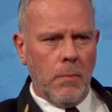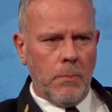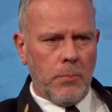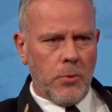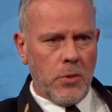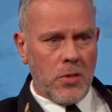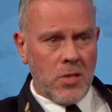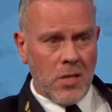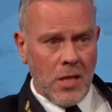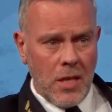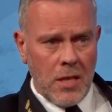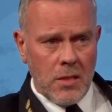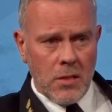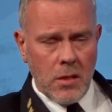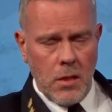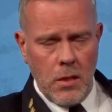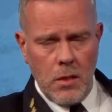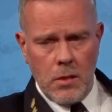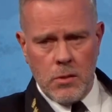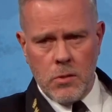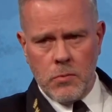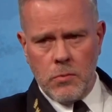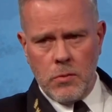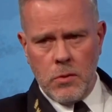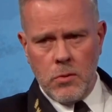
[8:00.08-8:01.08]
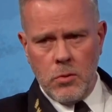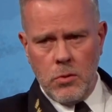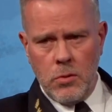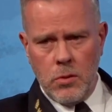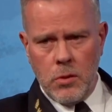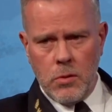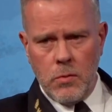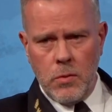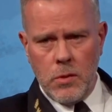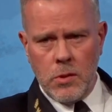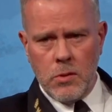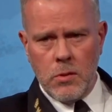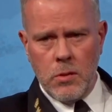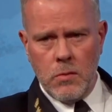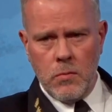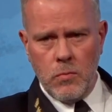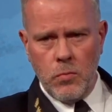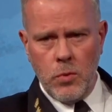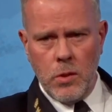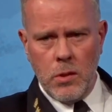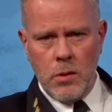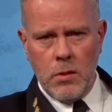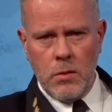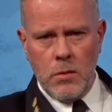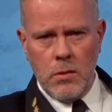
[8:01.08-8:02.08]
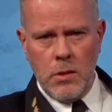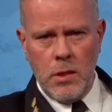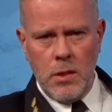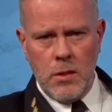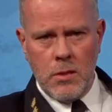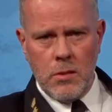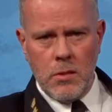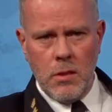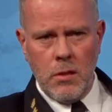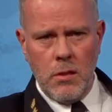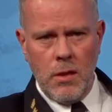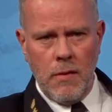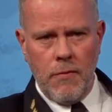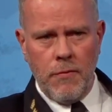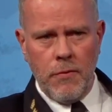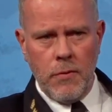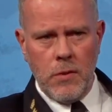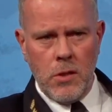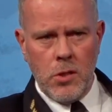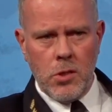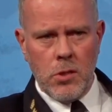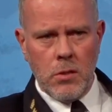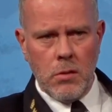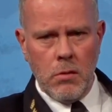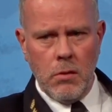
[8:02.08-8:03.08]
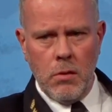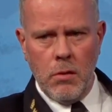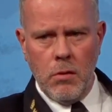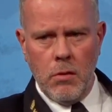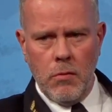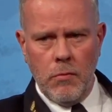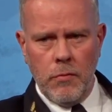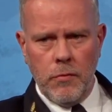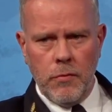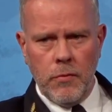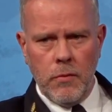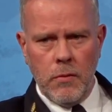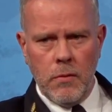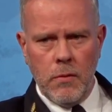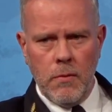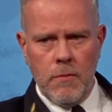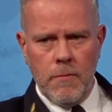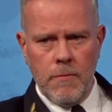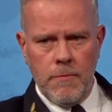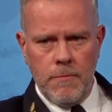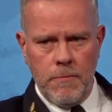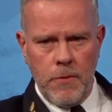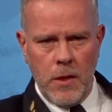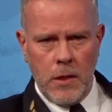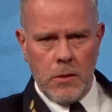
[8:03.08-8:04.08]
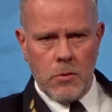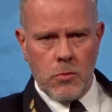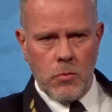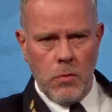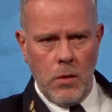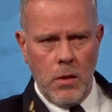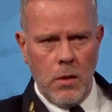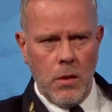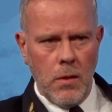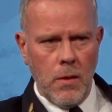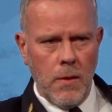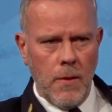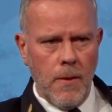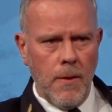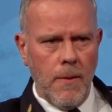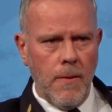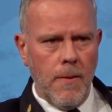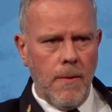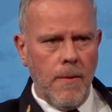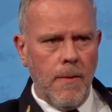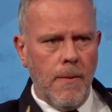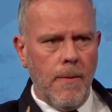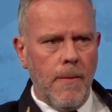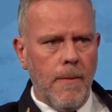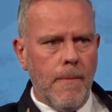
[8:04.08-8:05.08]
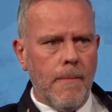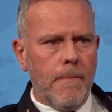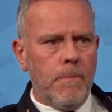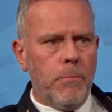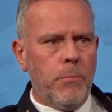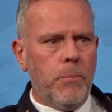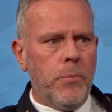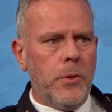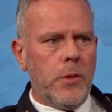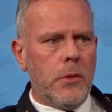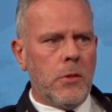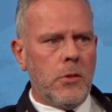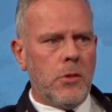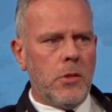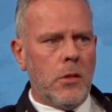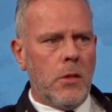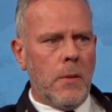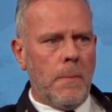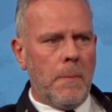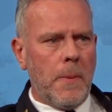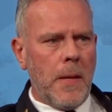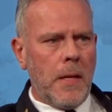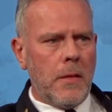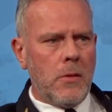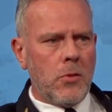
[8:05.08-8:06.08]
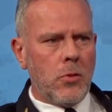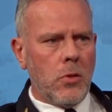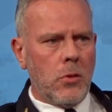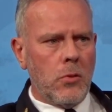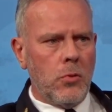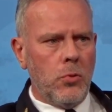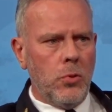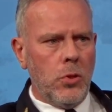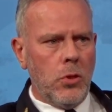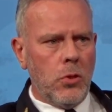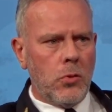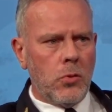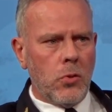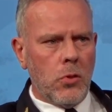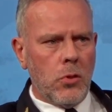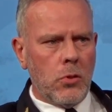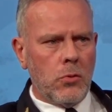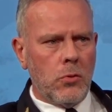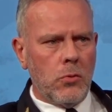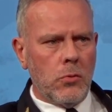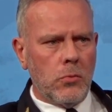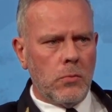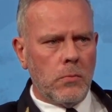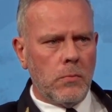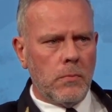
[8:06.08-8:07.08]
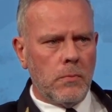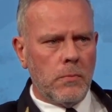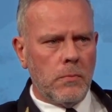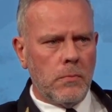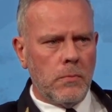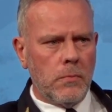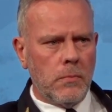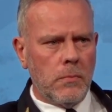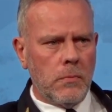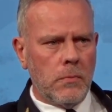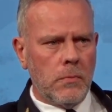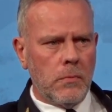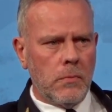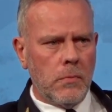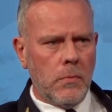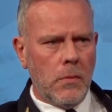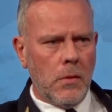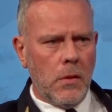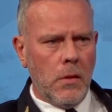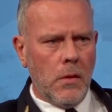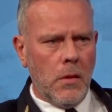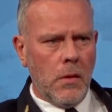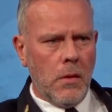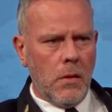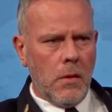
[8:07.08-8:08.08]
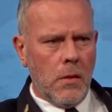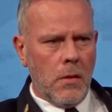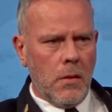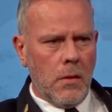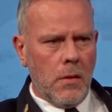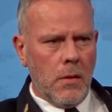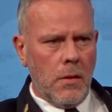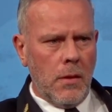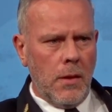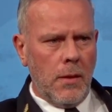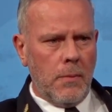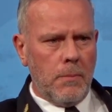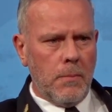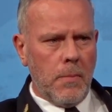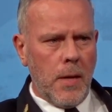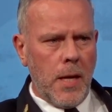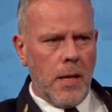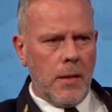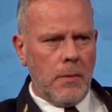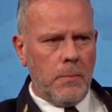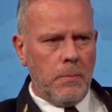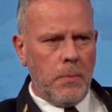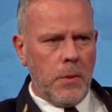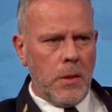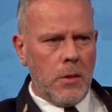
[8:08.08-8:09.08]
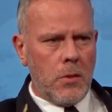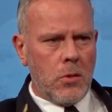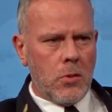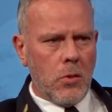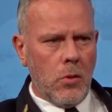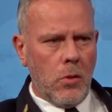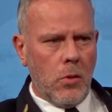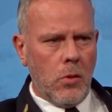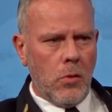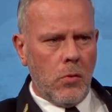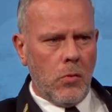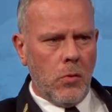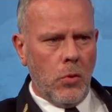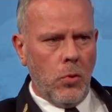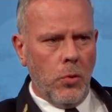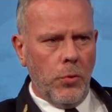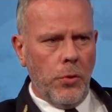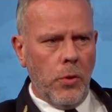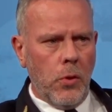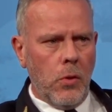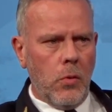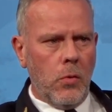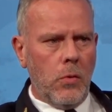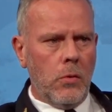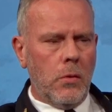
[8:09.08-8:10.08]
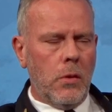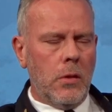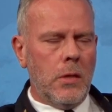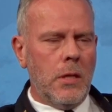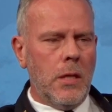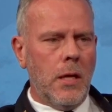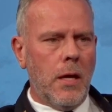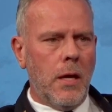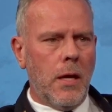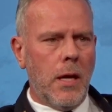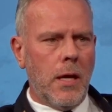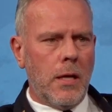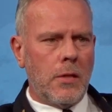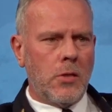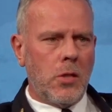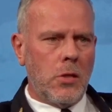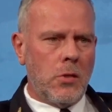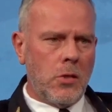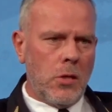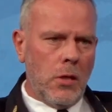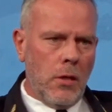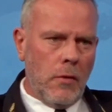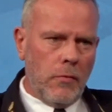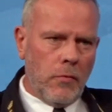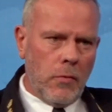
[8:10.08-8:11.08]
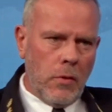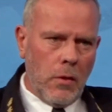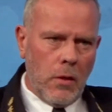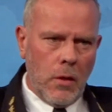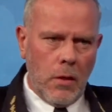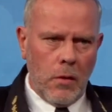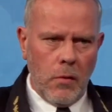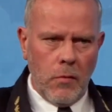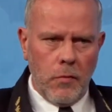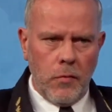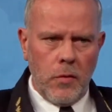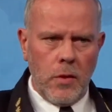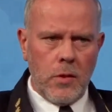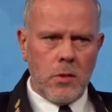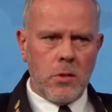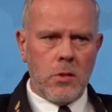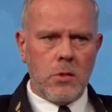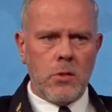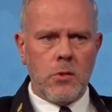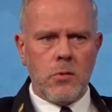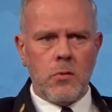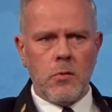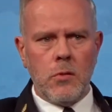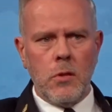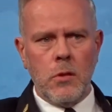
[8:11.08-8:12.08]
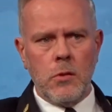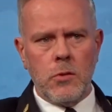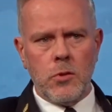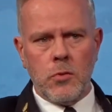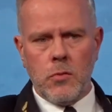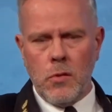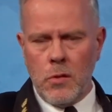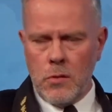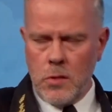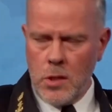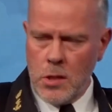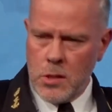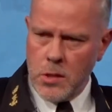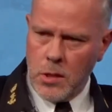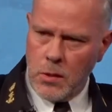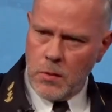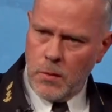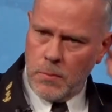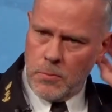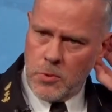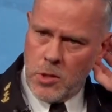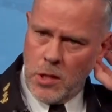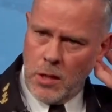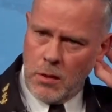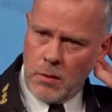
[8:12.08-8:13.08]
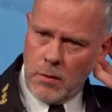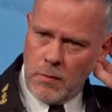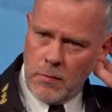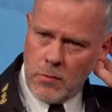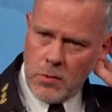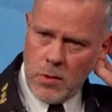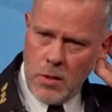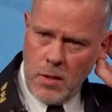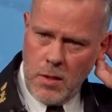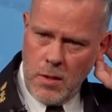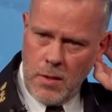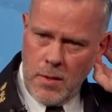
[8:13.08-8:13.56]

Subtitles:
precise answer to your question, what is the definition of victory? Because it depends on who you talk to. It might be so, although he has achieved none of his strategic objectives,